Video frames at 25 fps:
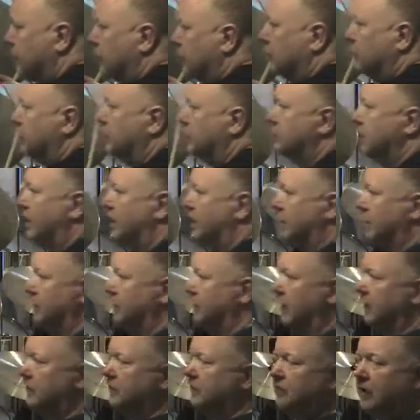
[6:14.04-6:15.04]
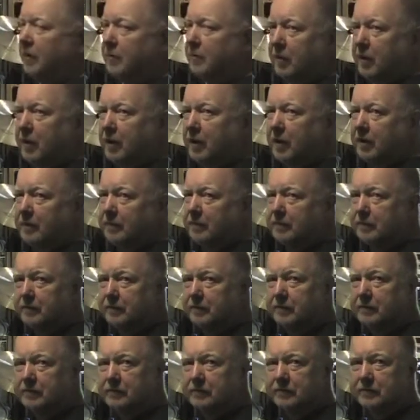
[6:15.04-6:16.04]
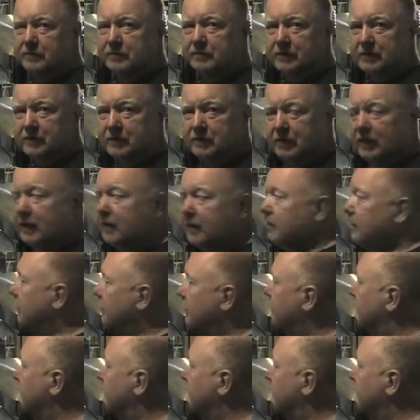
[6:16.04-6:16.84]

Which I can then double up to 16ths and